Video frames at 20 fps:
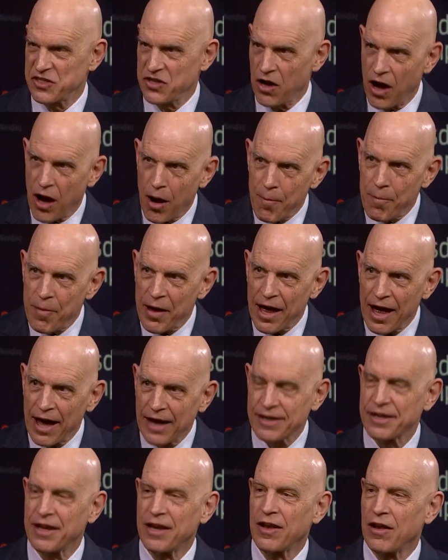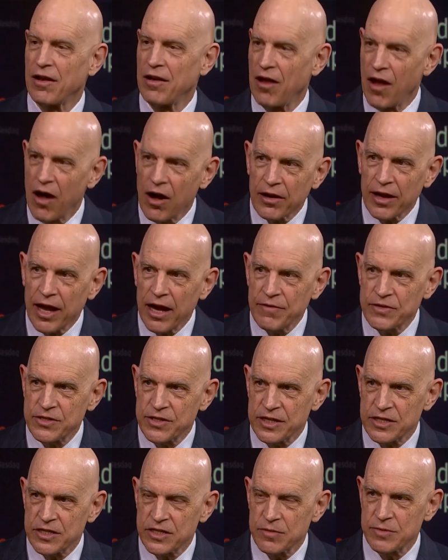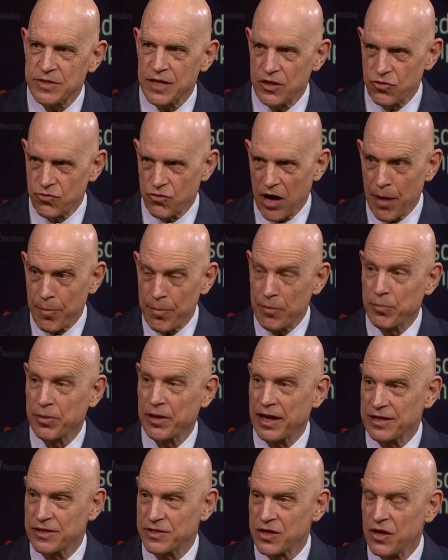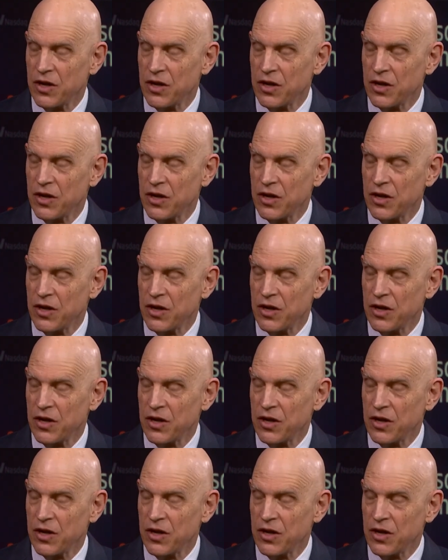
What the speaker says: compact, long-life systems that drop in place.